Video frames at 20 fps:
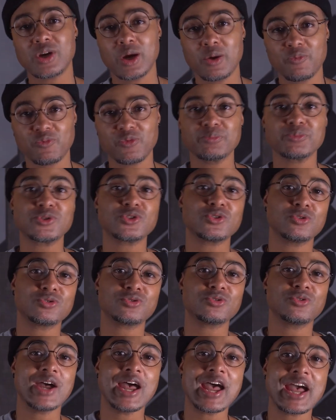come from
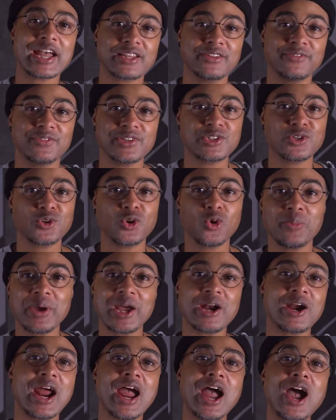social activism, no
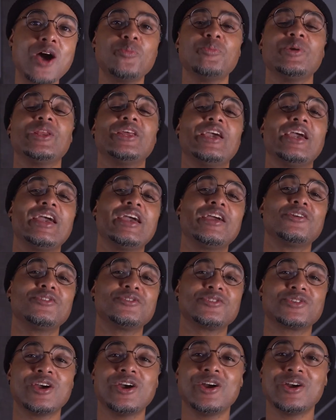matter how many
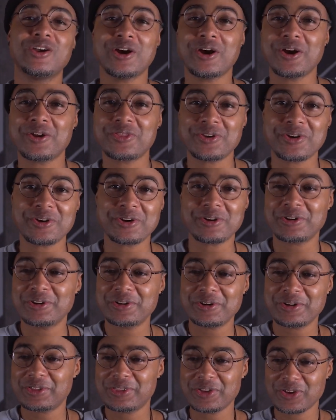haters are there
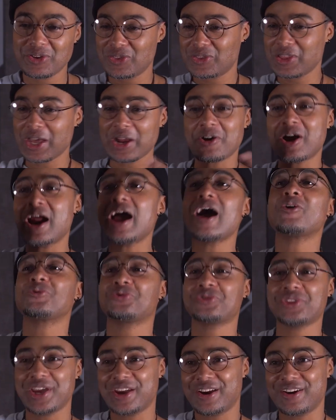that are
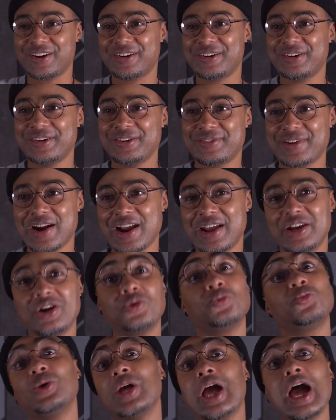out there, right?
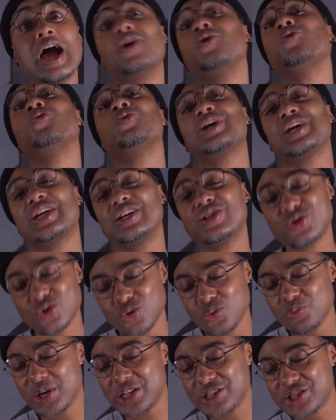And I don't want to get
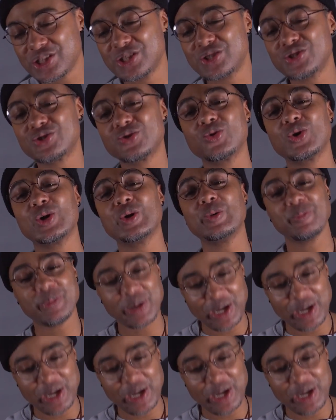too much into it,